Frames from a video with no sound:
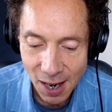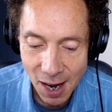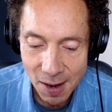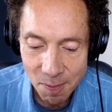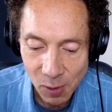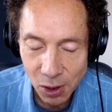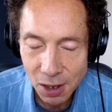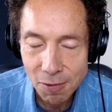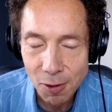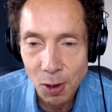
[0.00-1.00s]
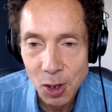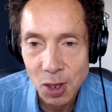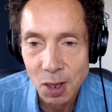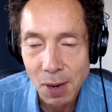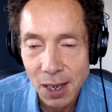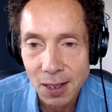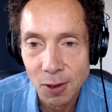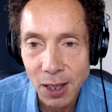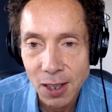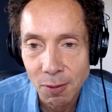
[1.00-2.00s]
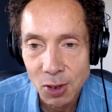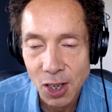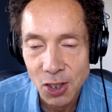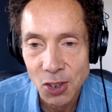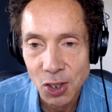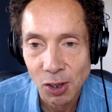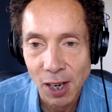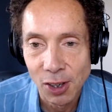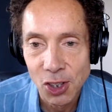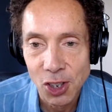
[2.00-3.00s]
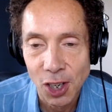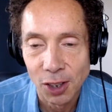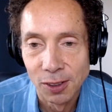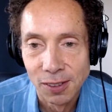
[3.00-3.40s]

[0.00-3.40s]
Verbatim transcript: I'm looking forward to the many great conversations you'll have on the show.